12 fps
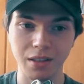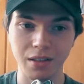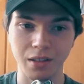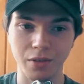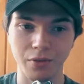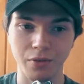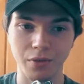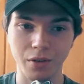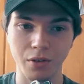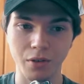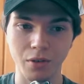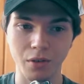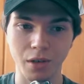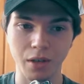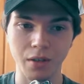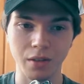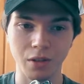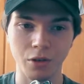interfer
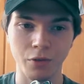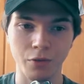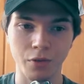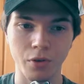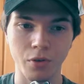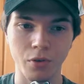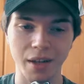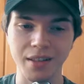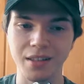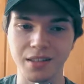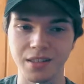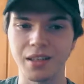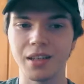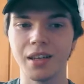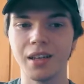interference,